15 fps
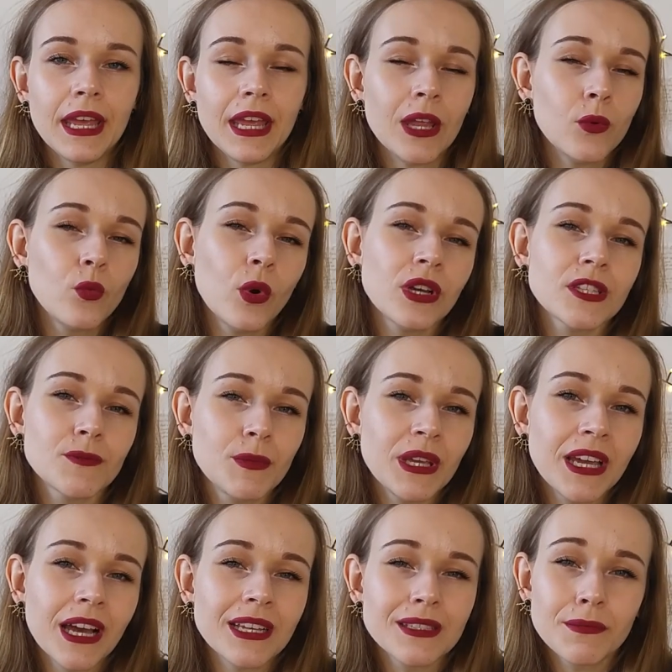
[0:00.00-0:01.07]
It was
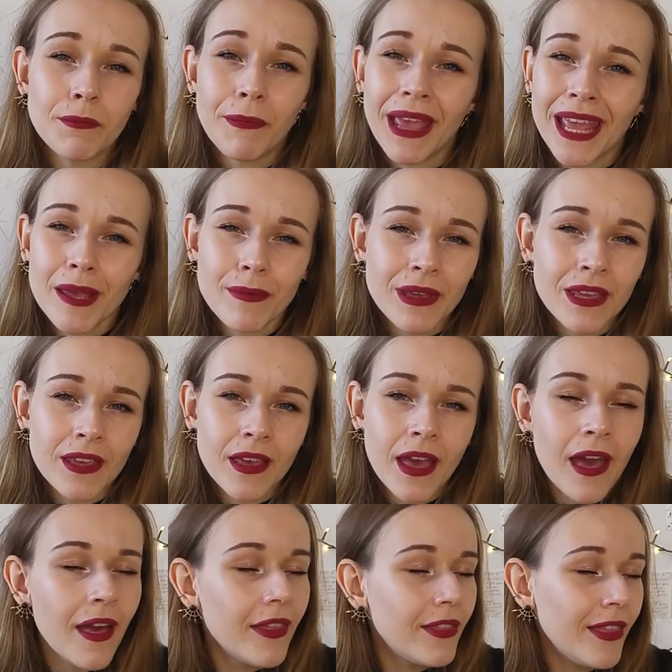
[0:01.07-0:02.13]
because maybe
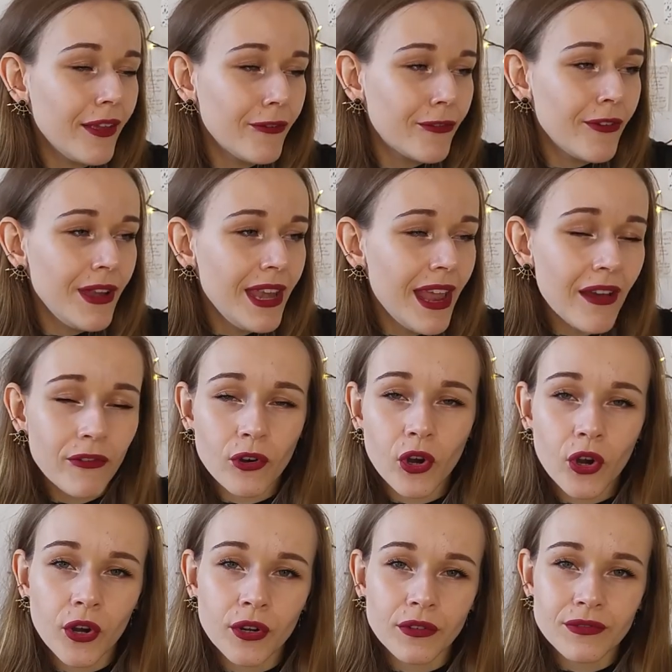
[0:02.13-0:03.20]
they've never
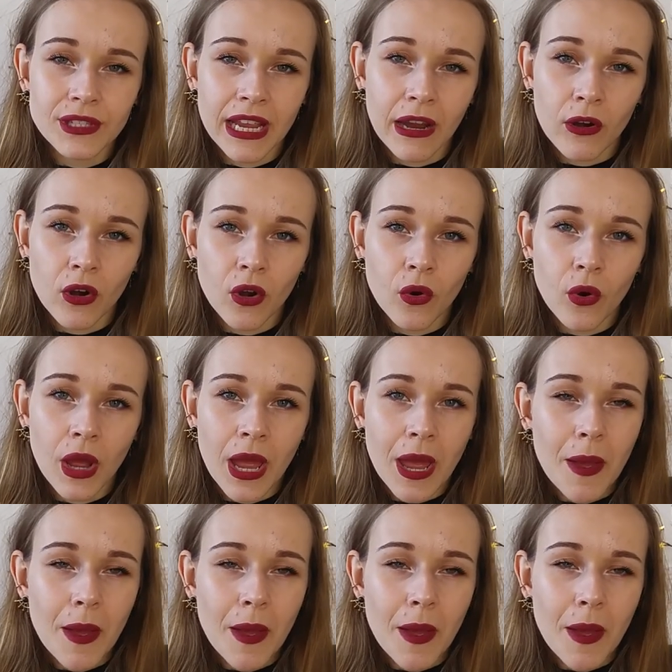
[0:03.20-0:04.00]
heard of tarot.